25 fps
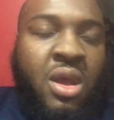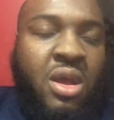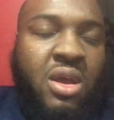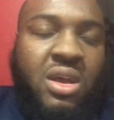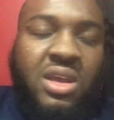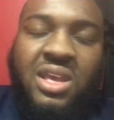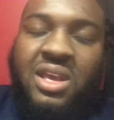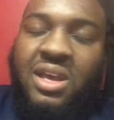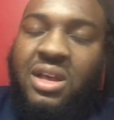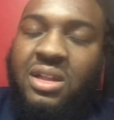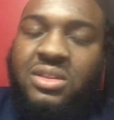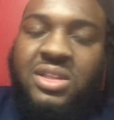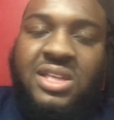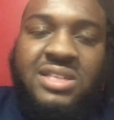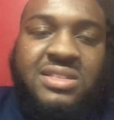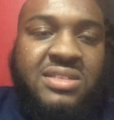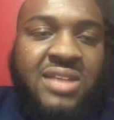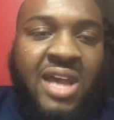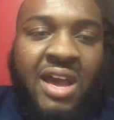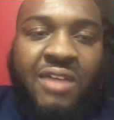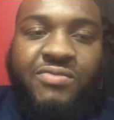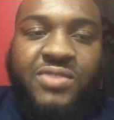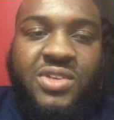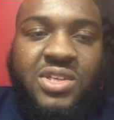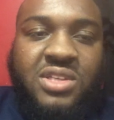Yeah, let's
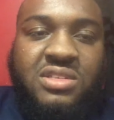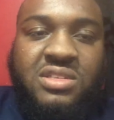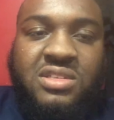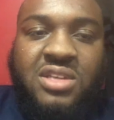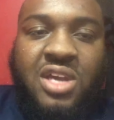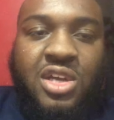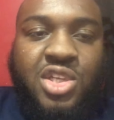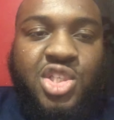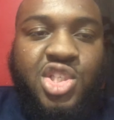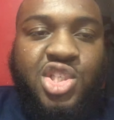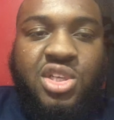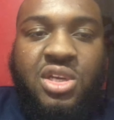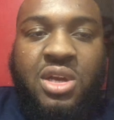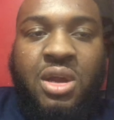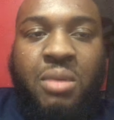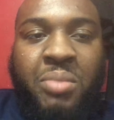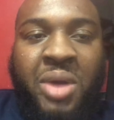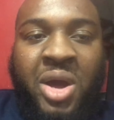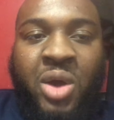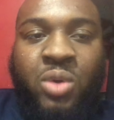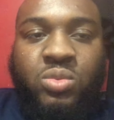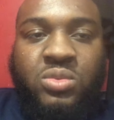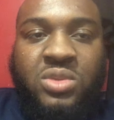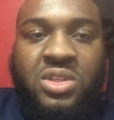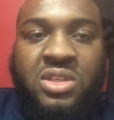have a discussion
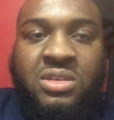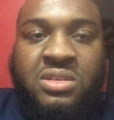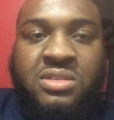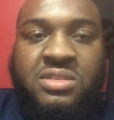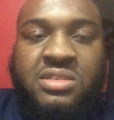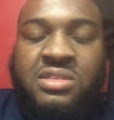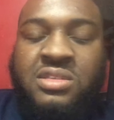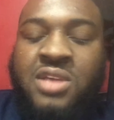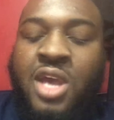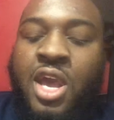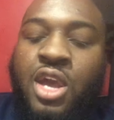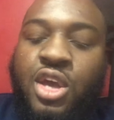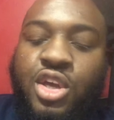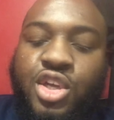about this.